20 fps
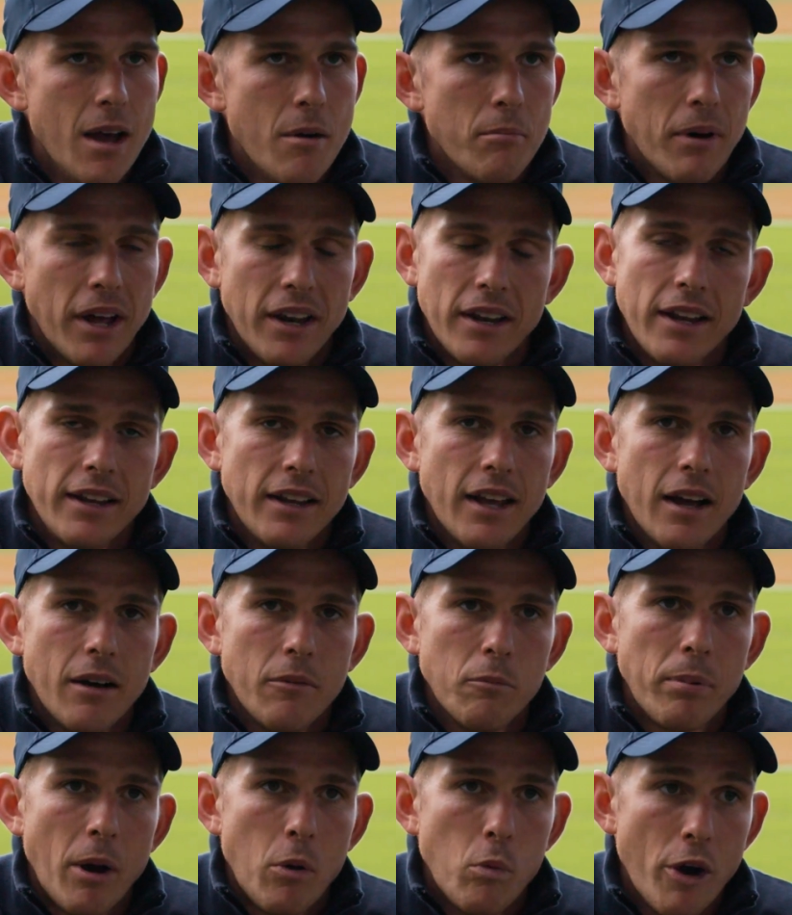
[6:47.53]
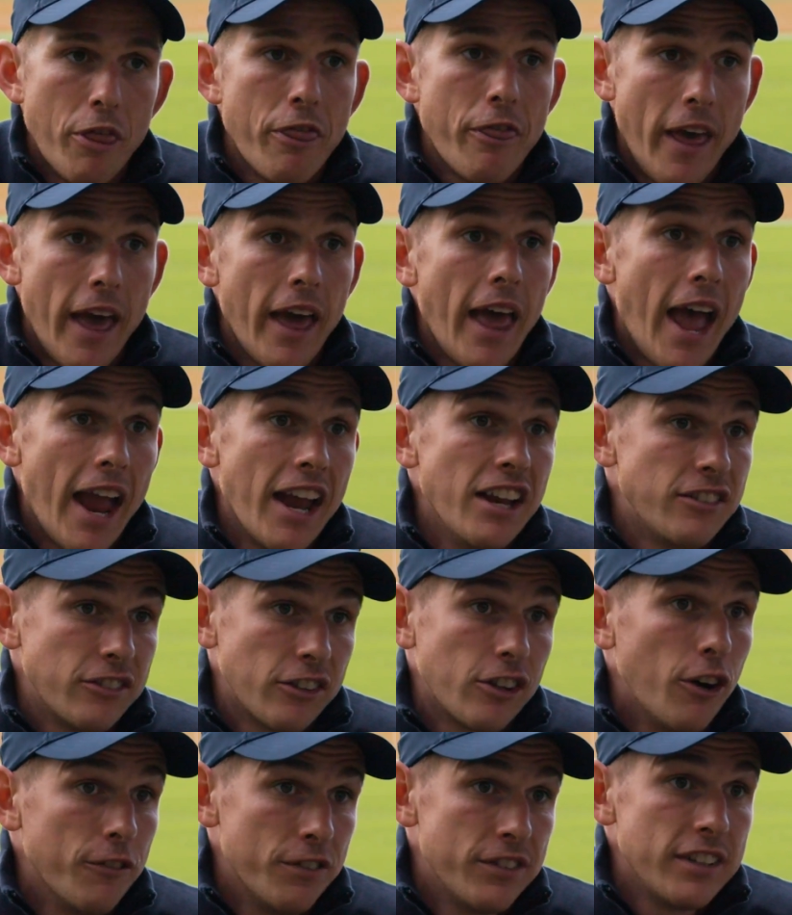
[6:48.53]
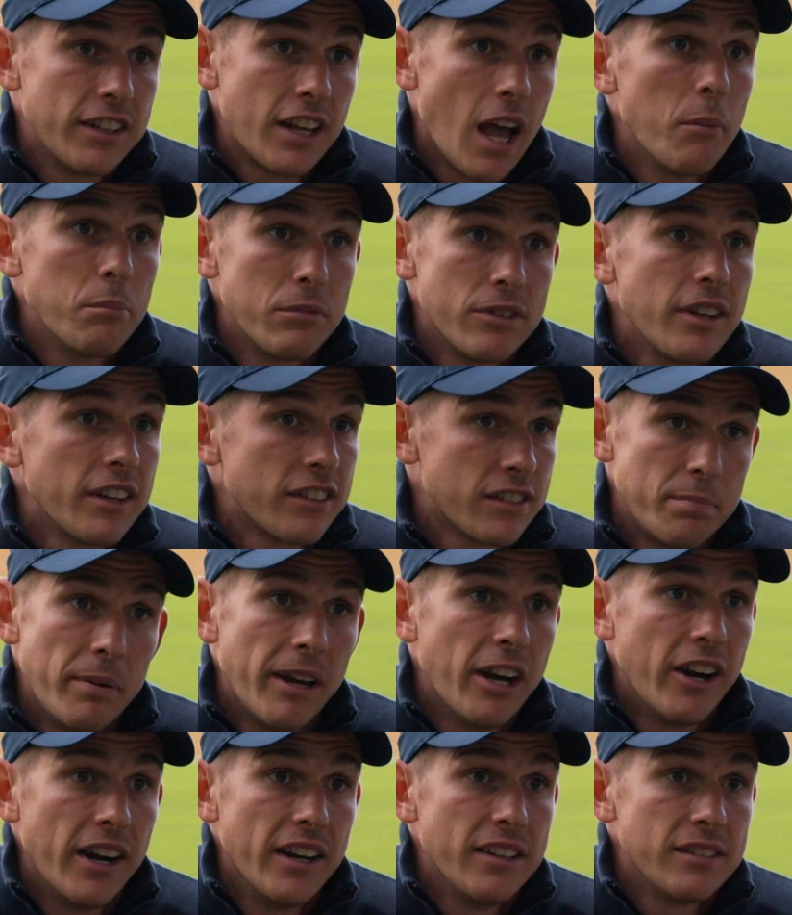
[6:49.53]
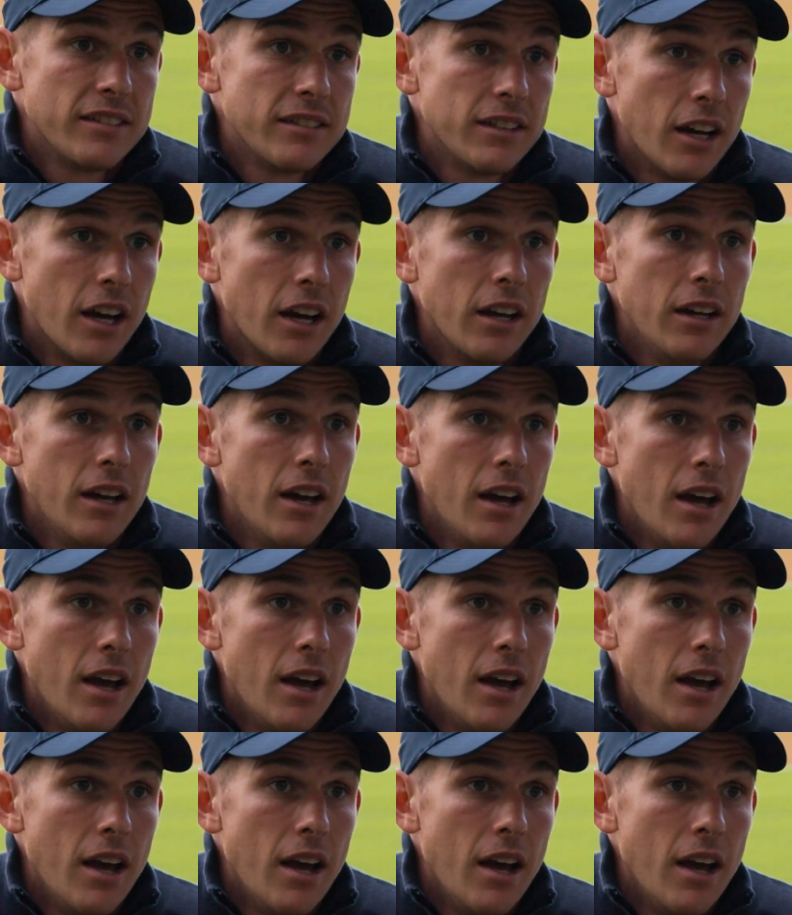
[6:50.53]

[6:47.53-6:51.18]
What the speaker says: But with that age, obviously comes experience. So.